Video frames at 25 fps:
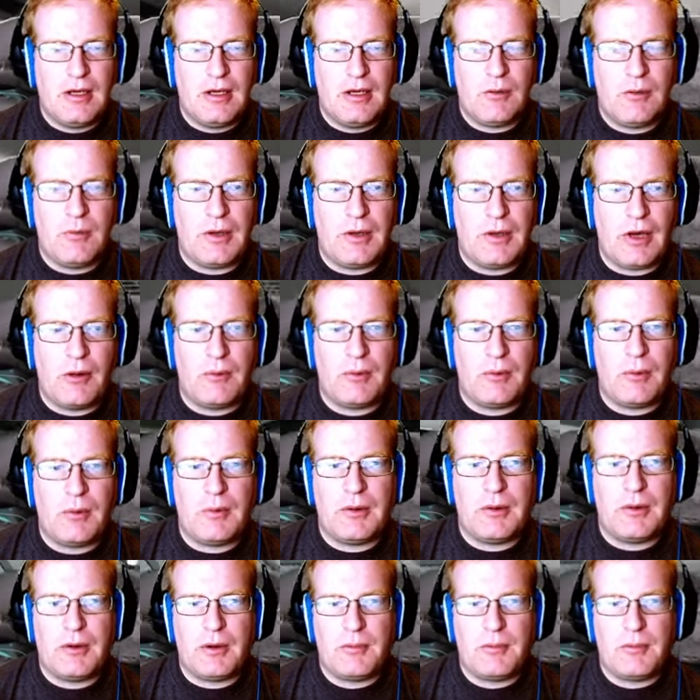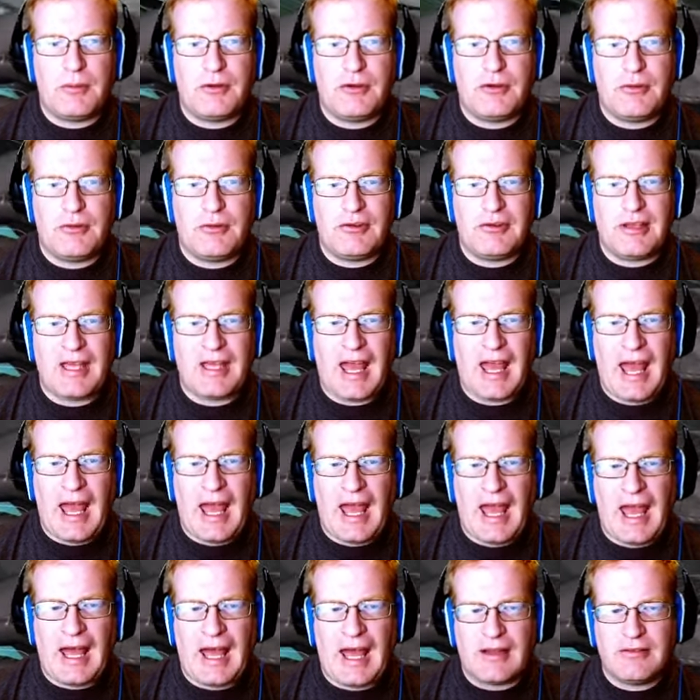We are well, we are producing
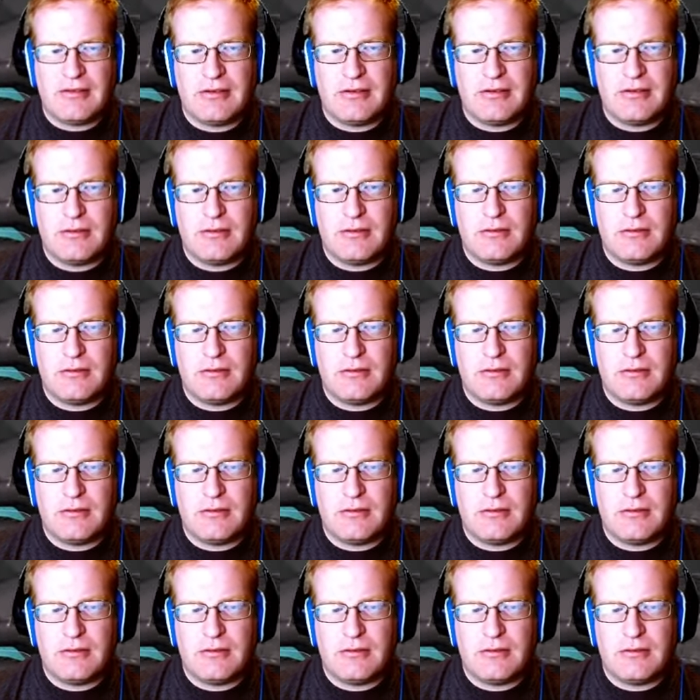at